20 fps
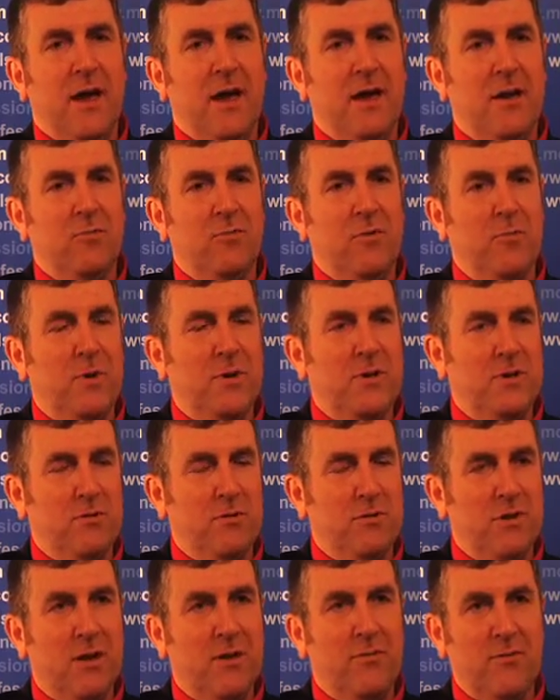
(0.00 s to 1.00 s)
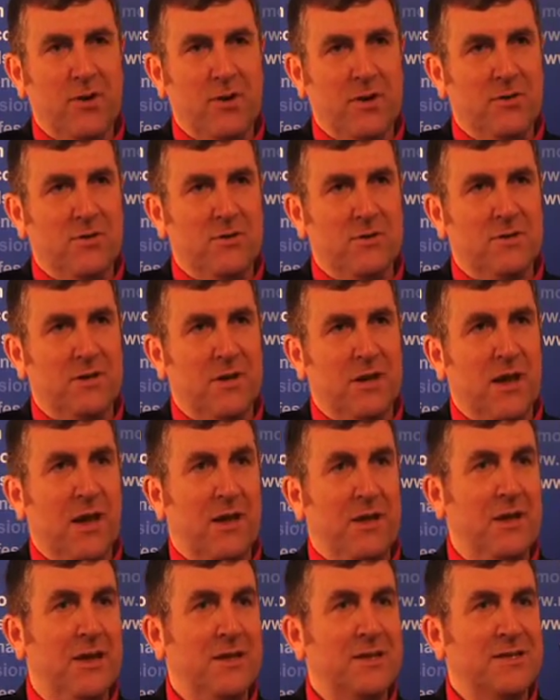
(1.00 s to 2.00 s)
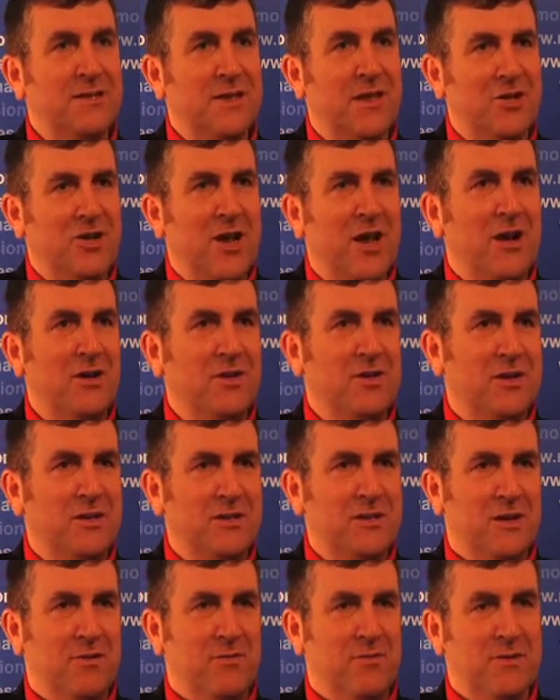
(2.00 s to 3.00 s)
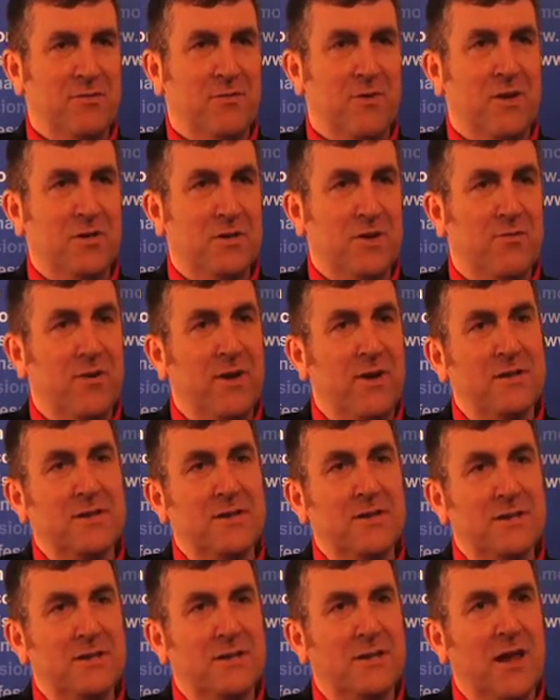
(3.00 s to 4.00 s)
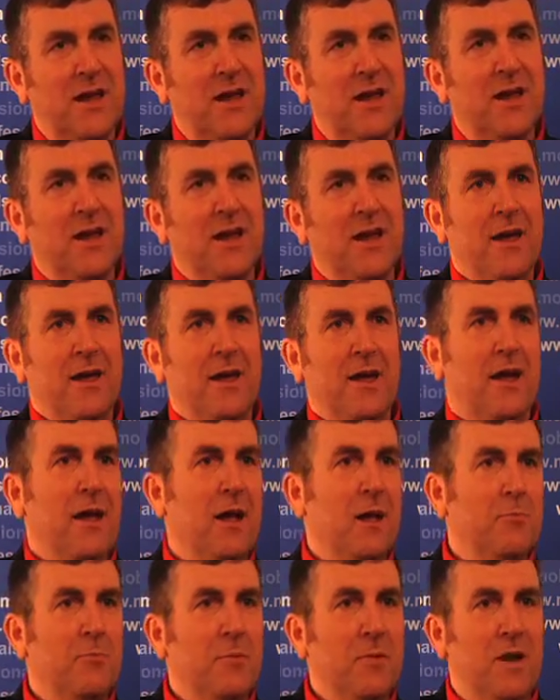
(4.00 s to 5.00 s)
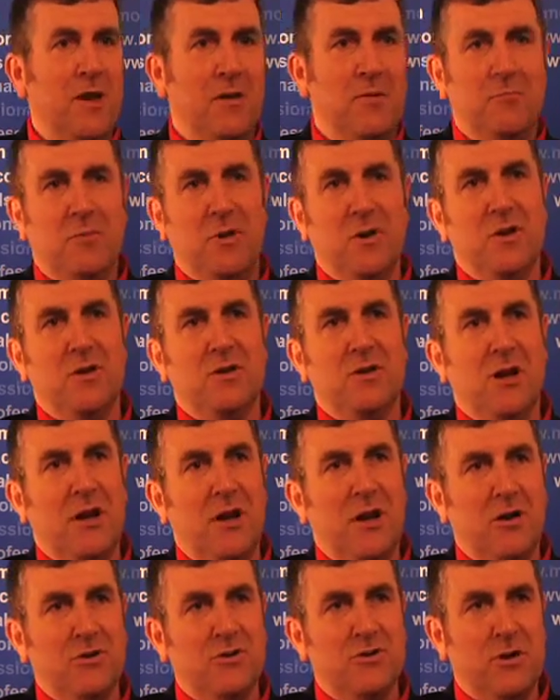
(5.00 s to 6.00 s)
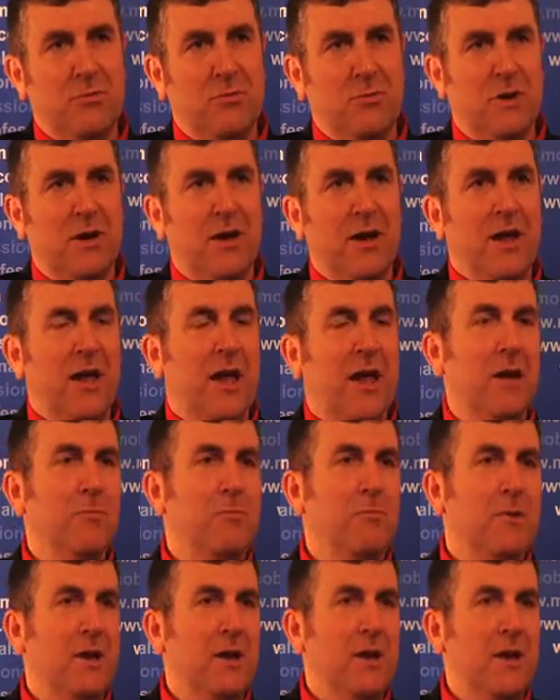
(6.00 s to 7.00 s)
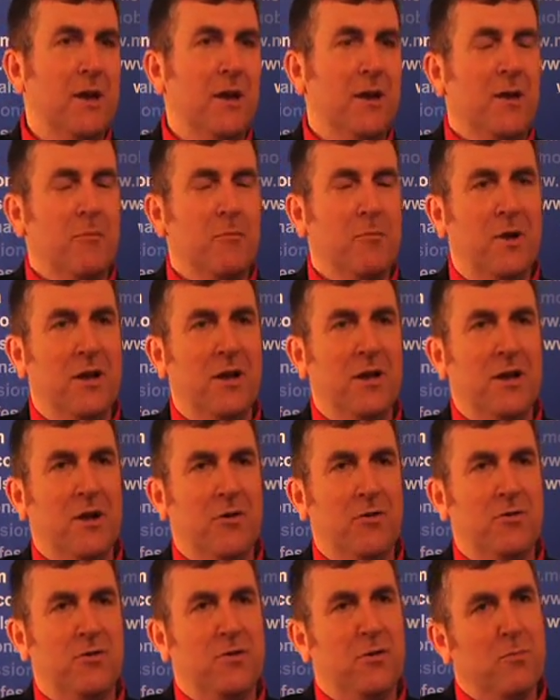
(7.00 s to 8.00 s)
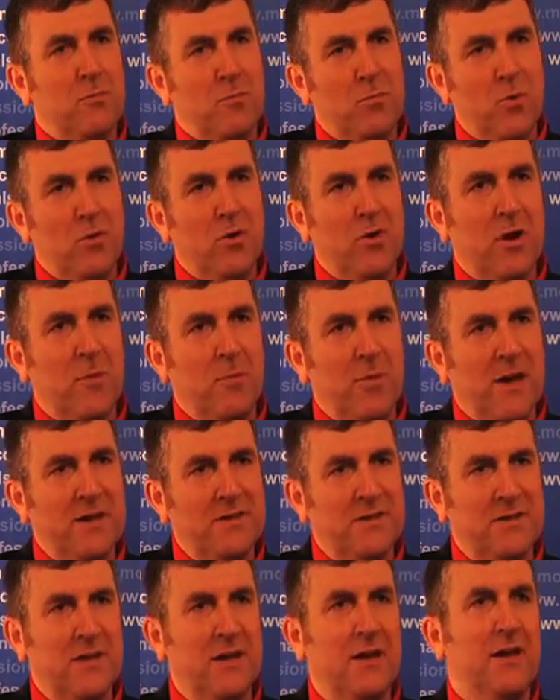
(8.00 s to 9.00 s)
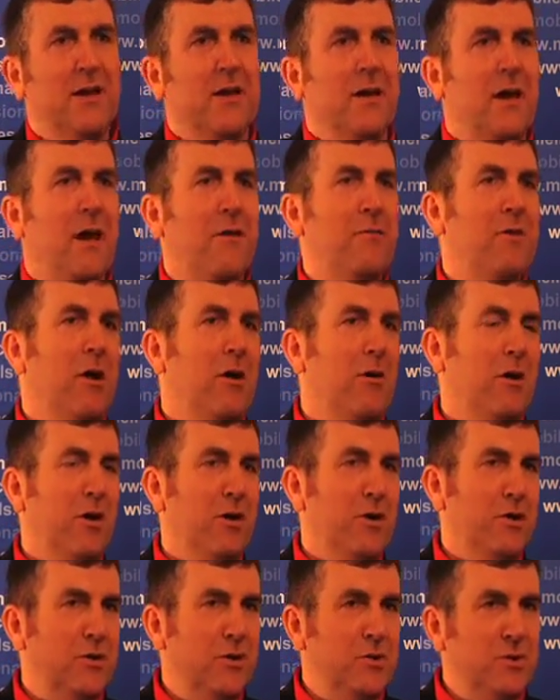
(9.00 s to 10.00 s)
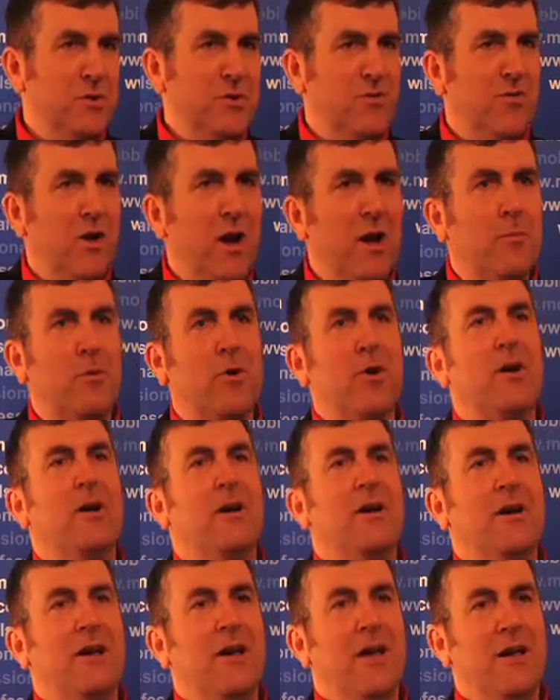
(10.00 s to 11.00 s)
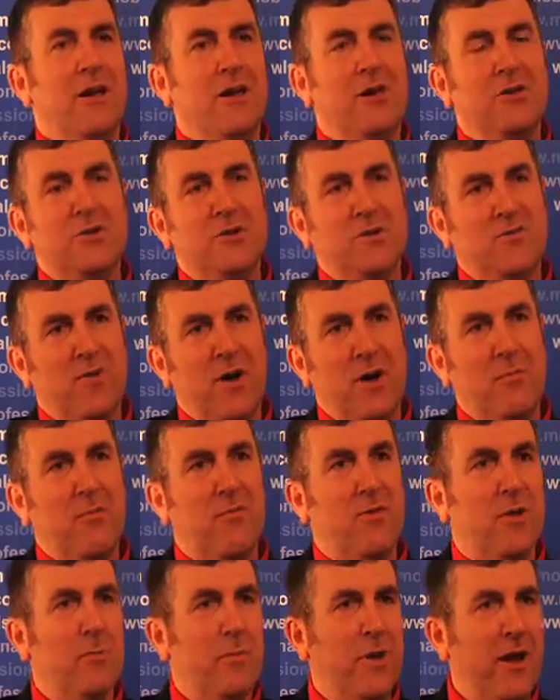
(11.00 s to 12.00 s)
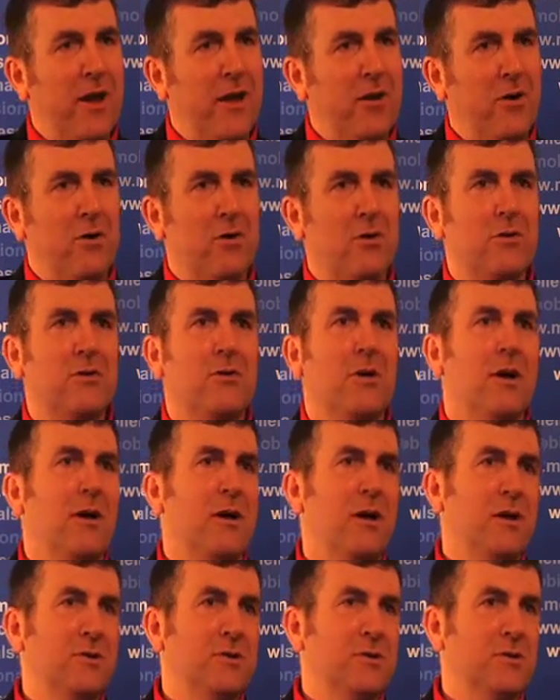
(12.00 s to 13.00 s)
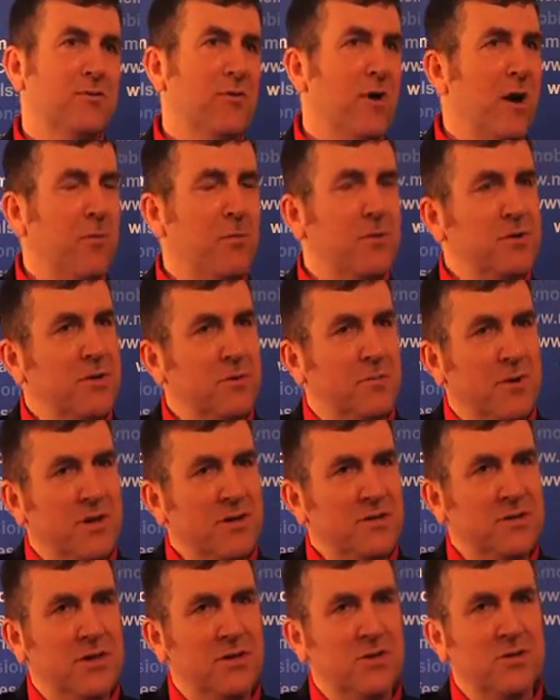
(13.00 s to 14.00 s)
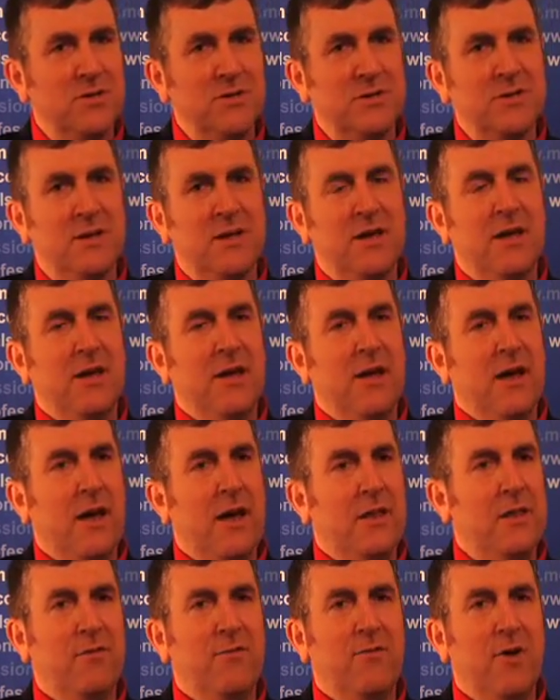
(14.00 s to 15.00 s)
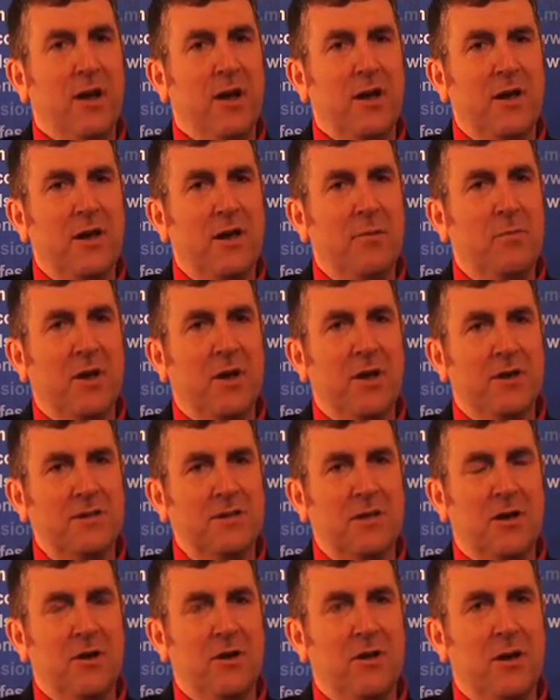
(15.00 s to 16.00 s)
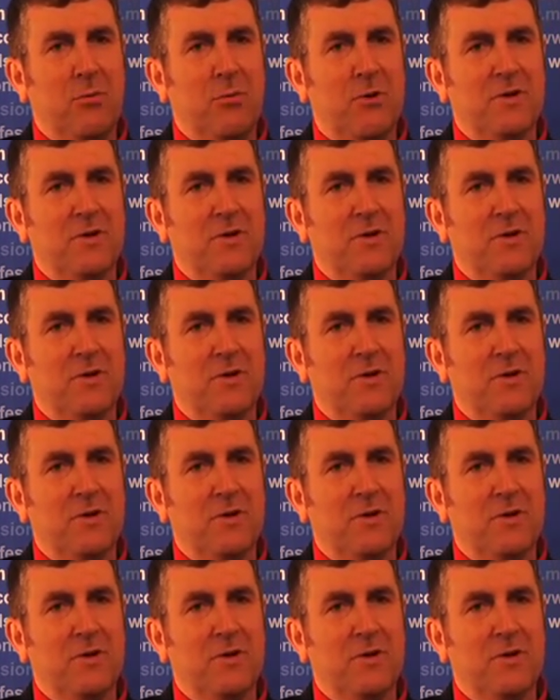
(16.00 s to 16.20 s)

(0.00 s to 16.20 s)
And we've been doing that for years. And that is the challenge that service providers are facing today. Help me build a large network. Help me build out more capacity. I've now got to introduce fibre. I got to introduce fibre for the backhaul. I got to introduce fibre to the base stations. And then finally, because the